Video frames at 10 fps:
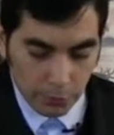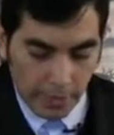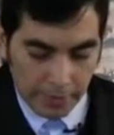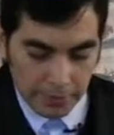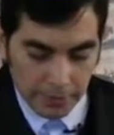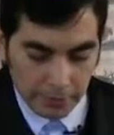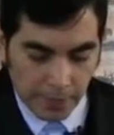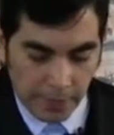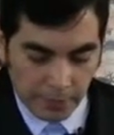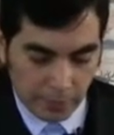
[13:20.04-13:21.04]
to guide his
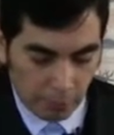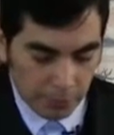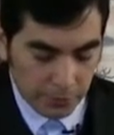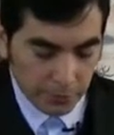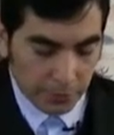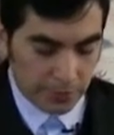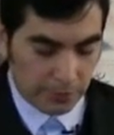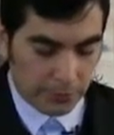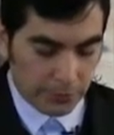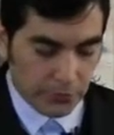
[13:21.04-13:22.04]
mind and open to his
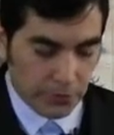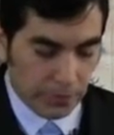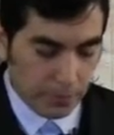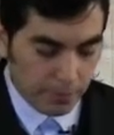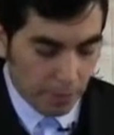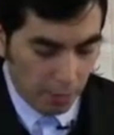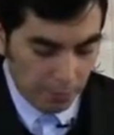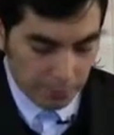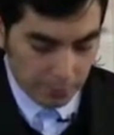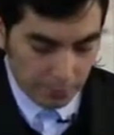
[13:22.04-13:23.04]
understanding
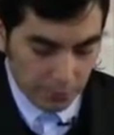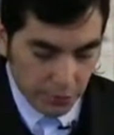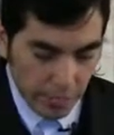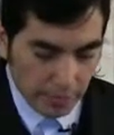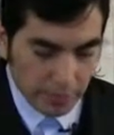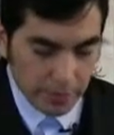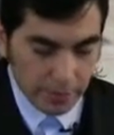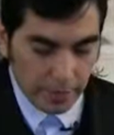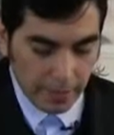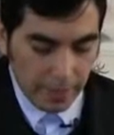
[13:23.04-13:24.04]
prophecies which had
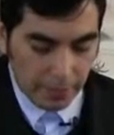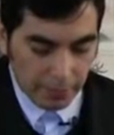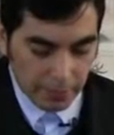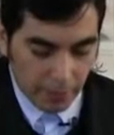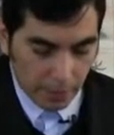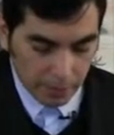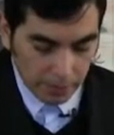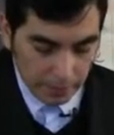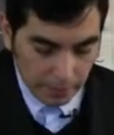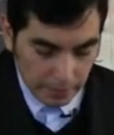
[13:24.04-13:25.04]
been ever dark
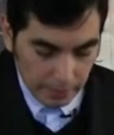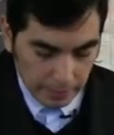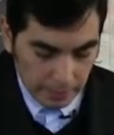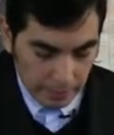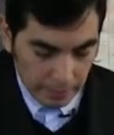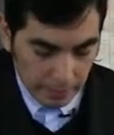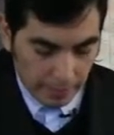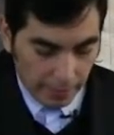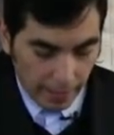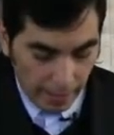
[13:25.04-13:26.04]

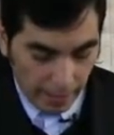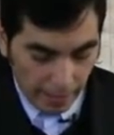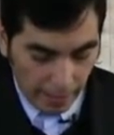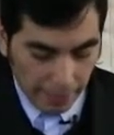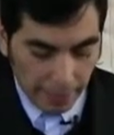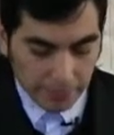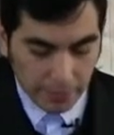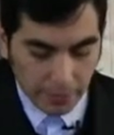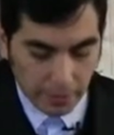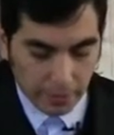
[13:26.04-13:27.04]
that had
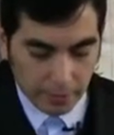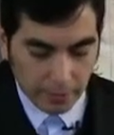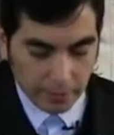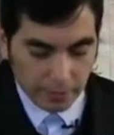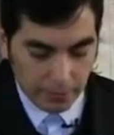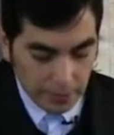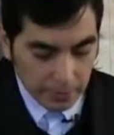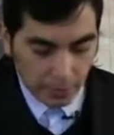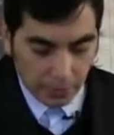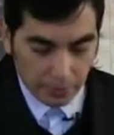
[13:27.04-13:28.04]
ever dark
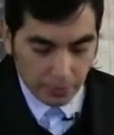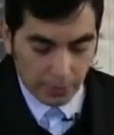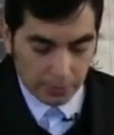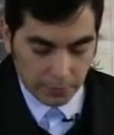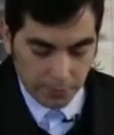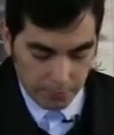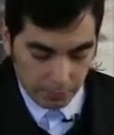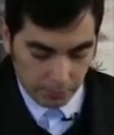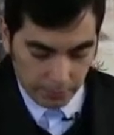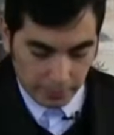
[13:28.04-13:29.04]
being dark to God's
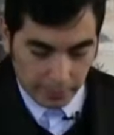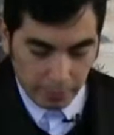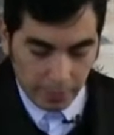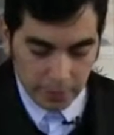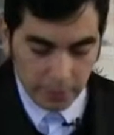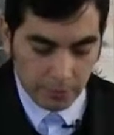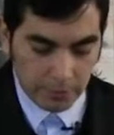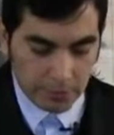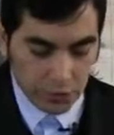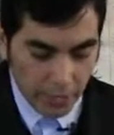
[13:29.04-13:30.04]
people. The commencement
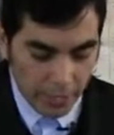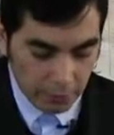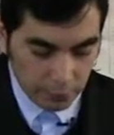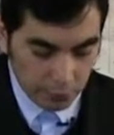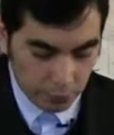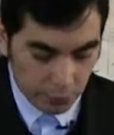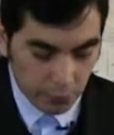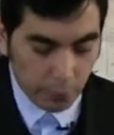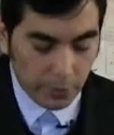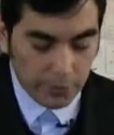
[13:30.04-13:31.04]
of the chain of
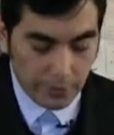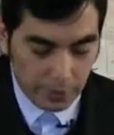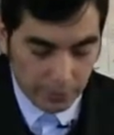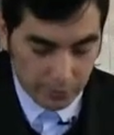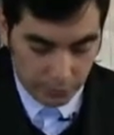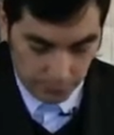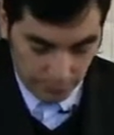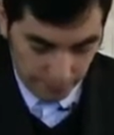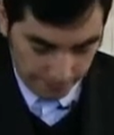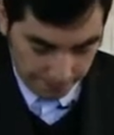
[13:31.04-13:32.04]
truth was given to
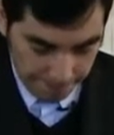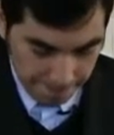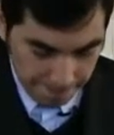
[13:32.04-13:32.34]
him